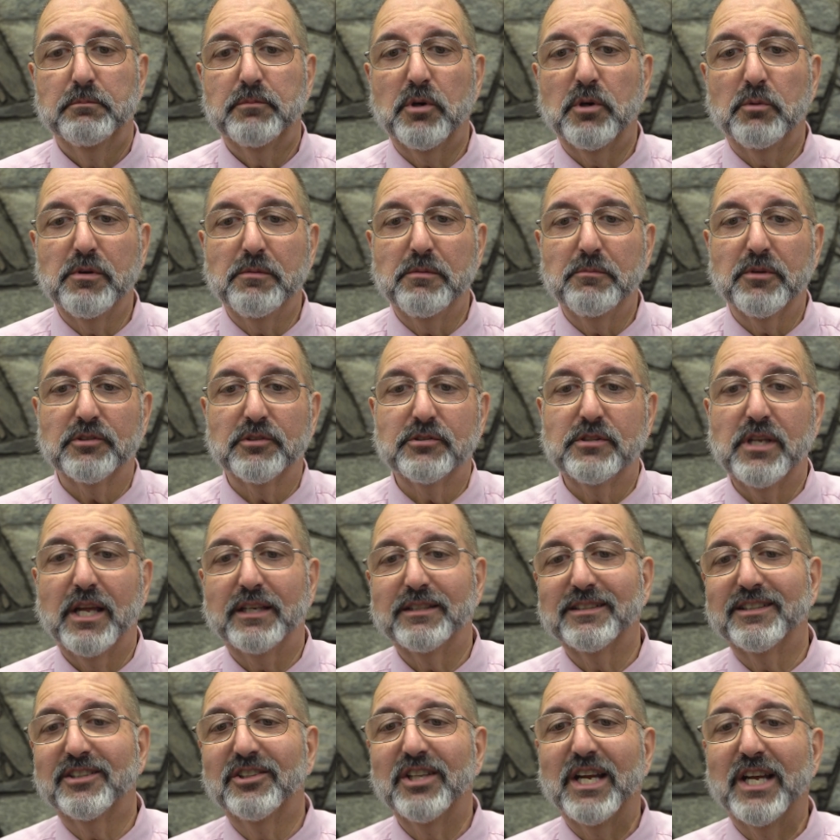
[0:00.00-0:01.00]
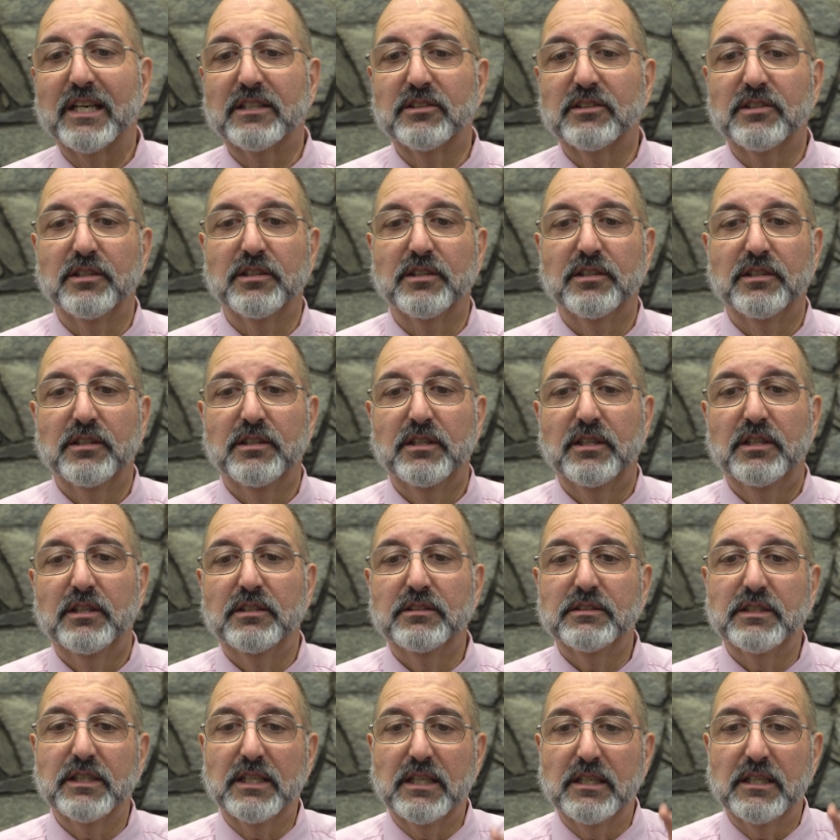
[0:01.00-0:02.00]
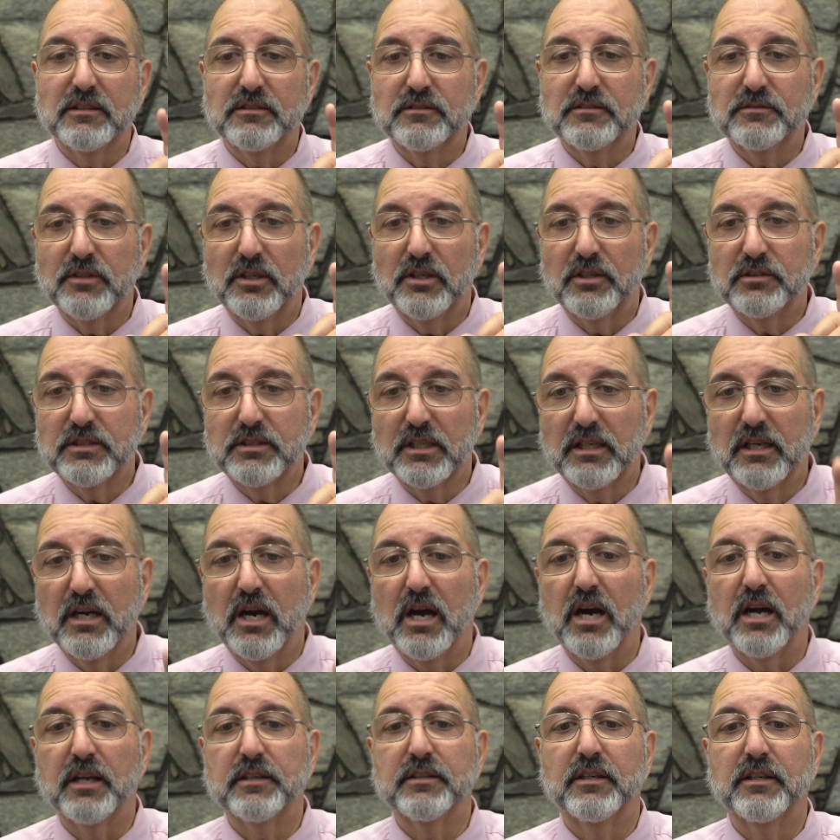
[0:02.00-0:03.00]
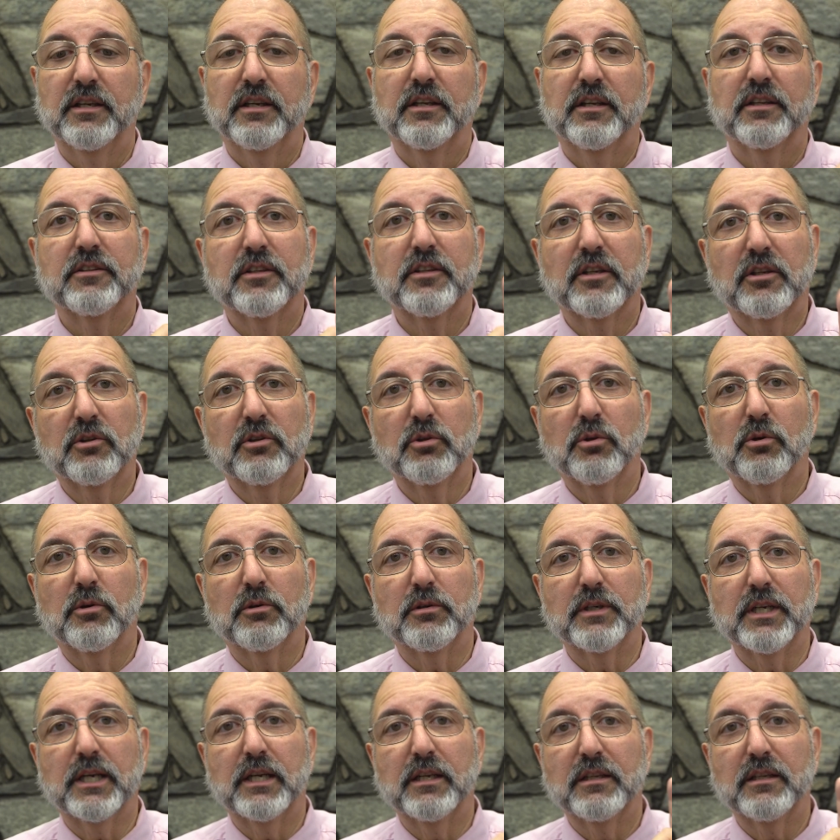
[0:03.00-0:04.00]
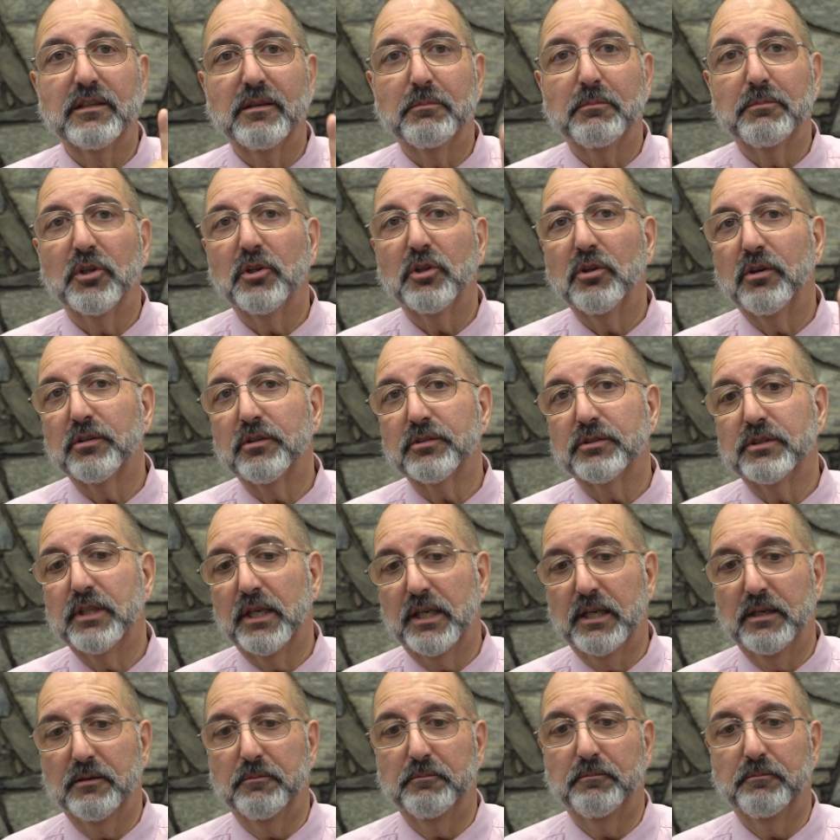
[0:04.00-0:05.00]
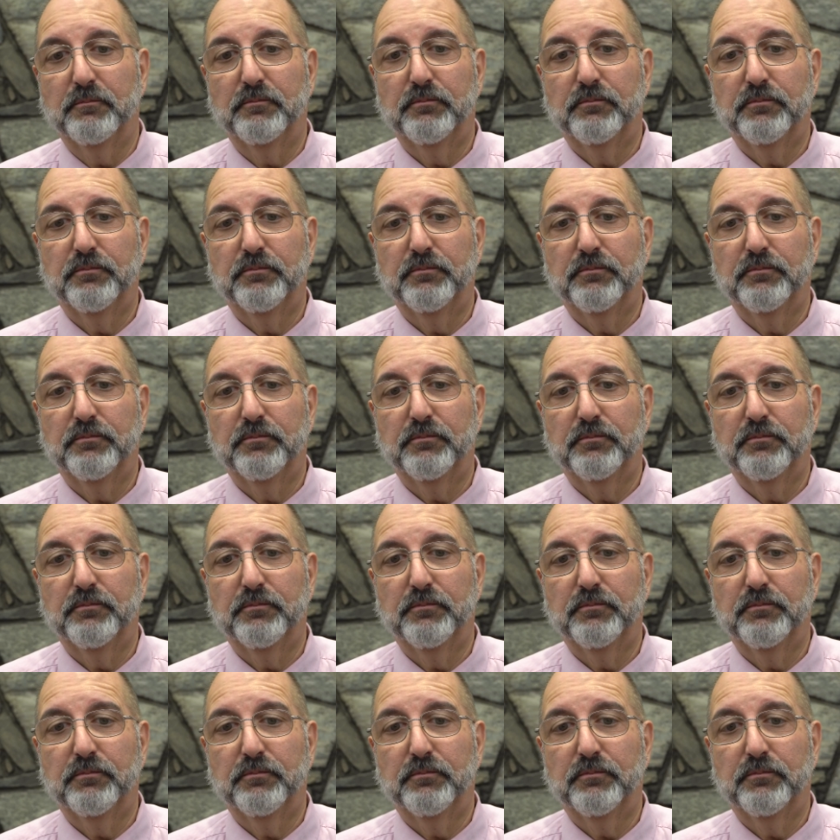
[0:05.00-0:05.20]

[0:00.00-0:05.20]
But we must not neglect to give unto God the glory that belongs to him.